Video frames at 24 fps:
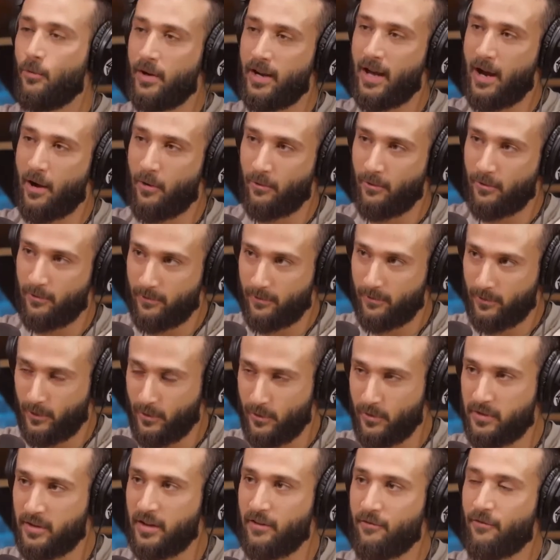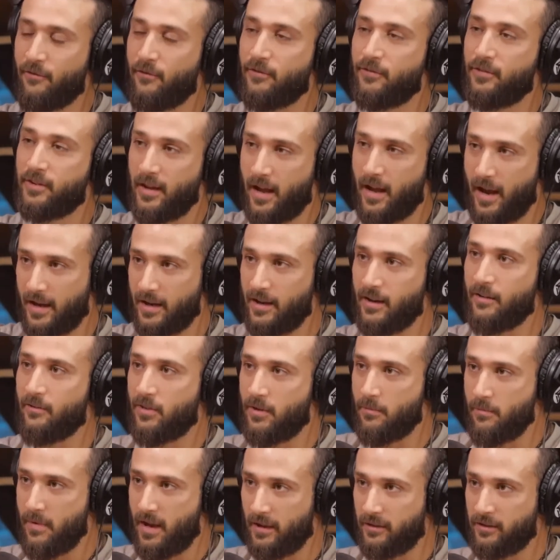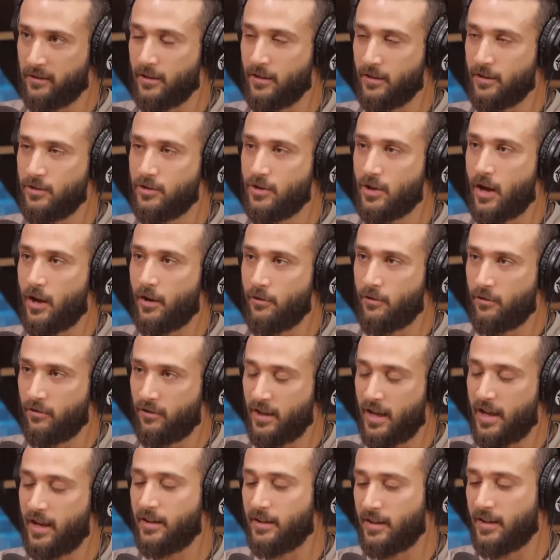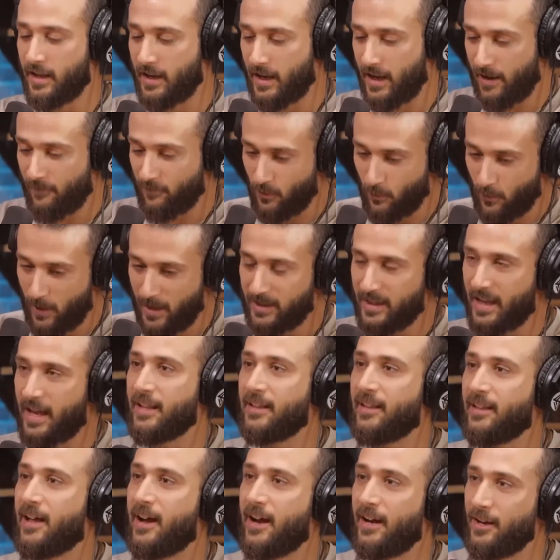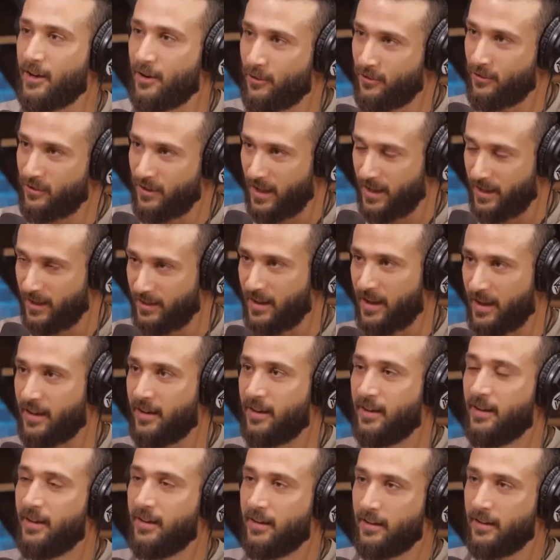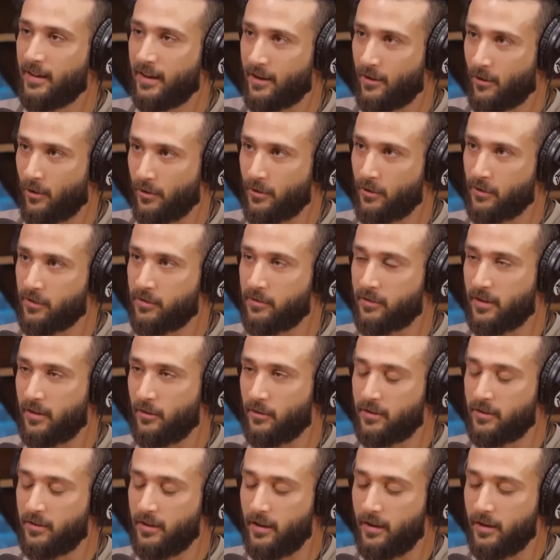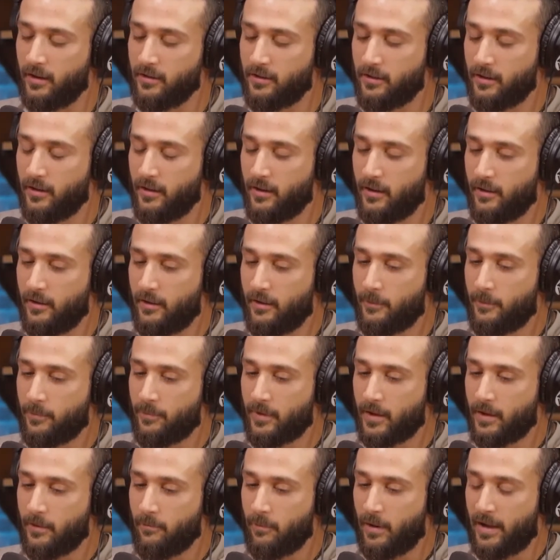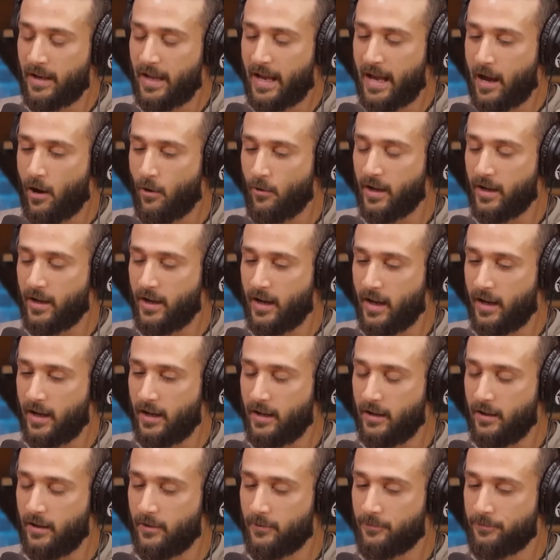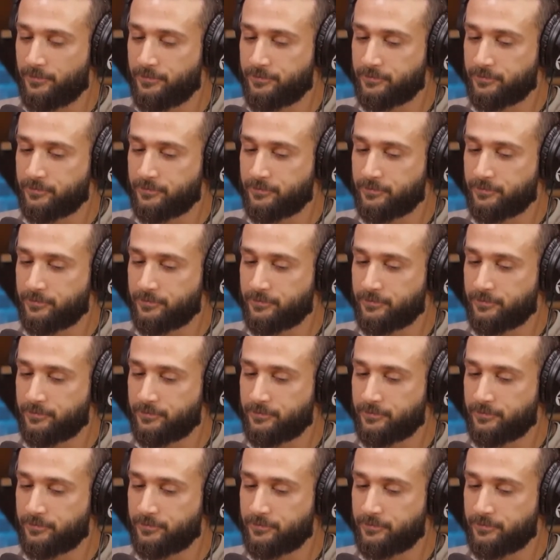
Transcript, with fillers: without losing sight of the message, understanding that I have to write the headline, understanding that like all those things. But how can I